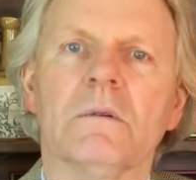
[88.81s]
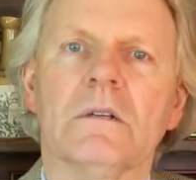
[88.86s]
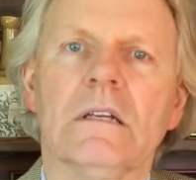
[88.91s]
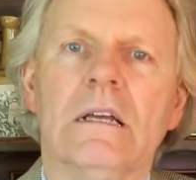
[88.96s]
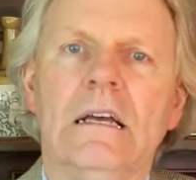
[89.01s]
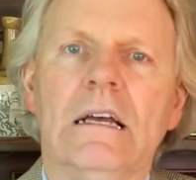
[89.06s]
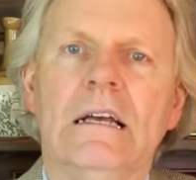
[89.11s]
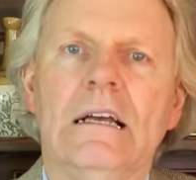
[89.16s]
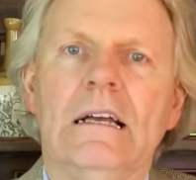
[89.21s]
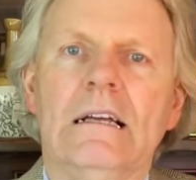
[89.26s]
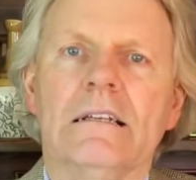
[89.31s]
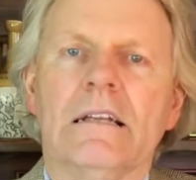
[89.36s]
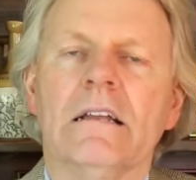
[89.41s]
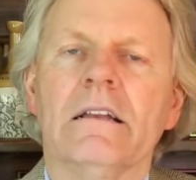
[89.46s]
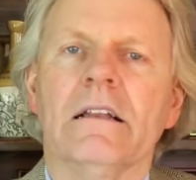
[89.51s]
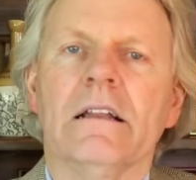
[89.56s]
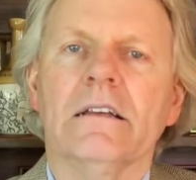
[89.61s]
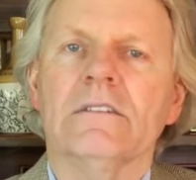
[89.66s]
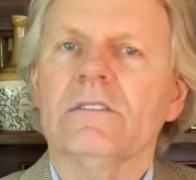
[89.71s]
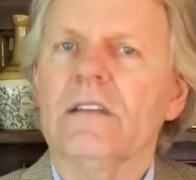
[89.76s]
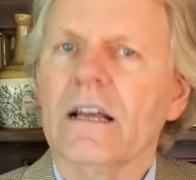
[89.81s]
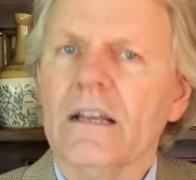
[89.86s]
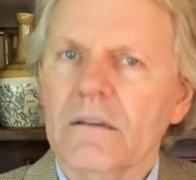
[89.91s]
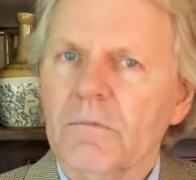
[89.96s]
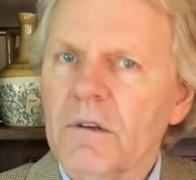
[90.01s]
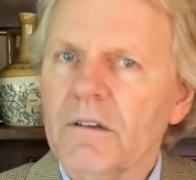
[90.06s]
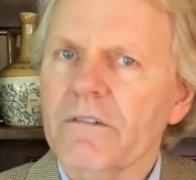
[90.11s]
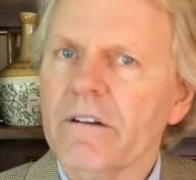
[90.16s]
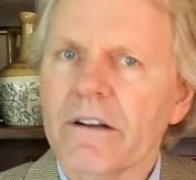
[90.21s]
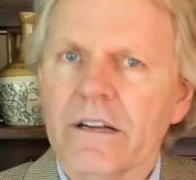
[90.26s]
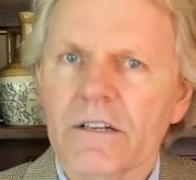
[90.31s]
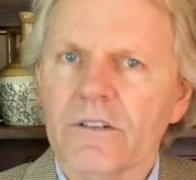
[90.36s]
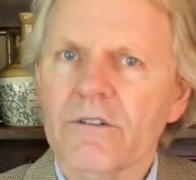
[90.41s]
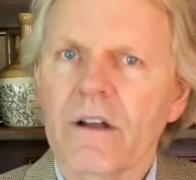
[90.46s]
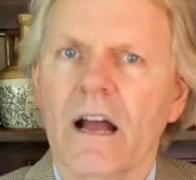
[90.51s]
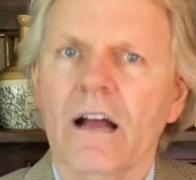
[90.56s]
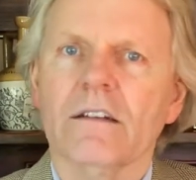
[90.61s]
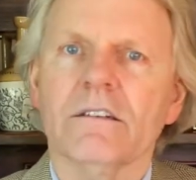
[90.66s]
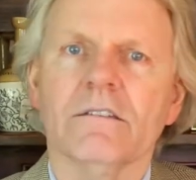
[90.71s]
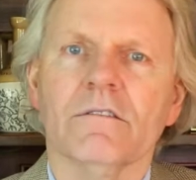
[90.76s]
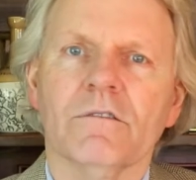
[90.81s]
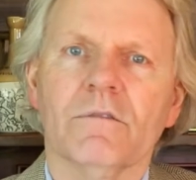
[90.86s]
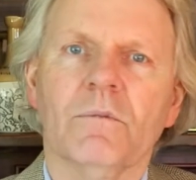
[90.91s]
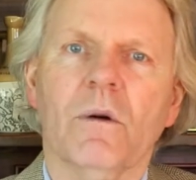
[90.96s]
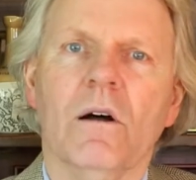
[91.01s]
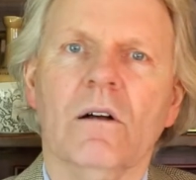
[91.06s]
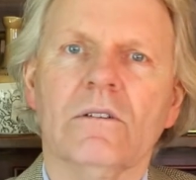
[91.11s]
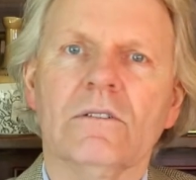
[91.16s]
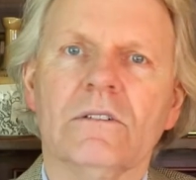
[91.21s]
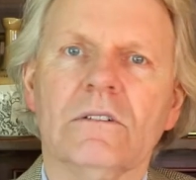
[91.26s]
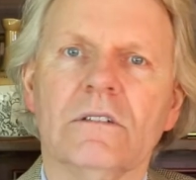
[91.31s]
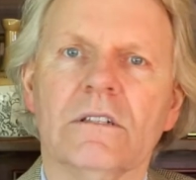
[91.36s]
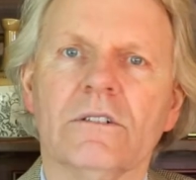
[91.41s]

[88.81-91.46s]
But nonetheless, that can be a very attractive policy.